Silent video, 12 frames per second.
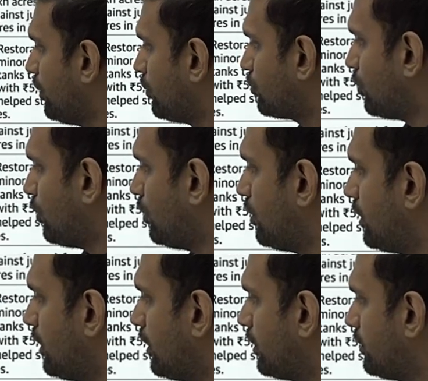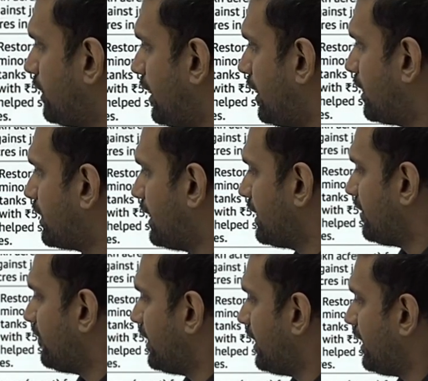So the
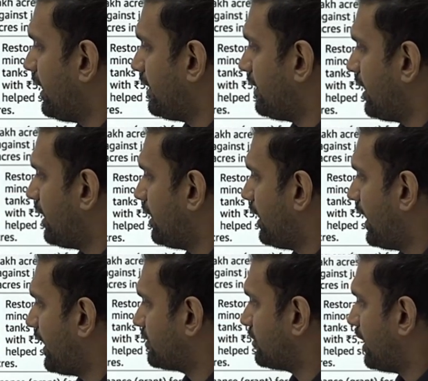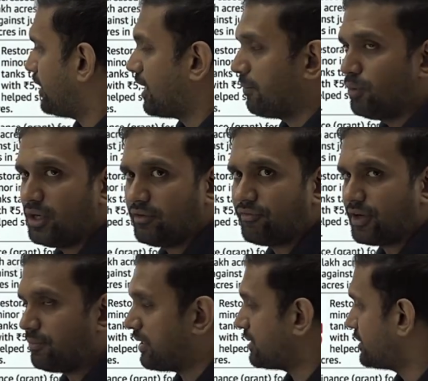cultivated area has doubled
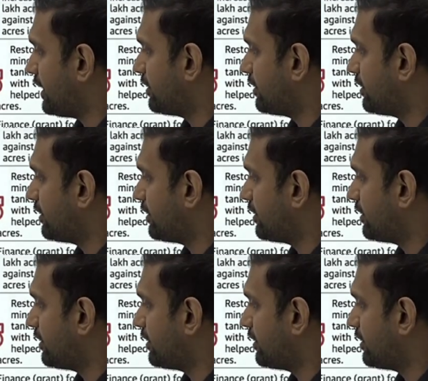from the